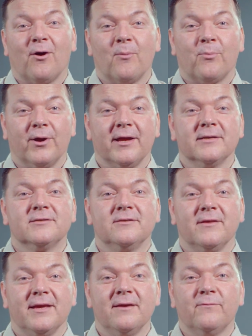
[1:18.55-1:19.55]
or bring it
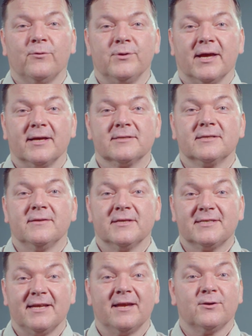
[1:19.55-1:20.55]
to the info desk in
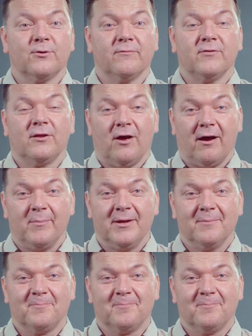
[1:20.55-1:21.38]
the center of the lobby.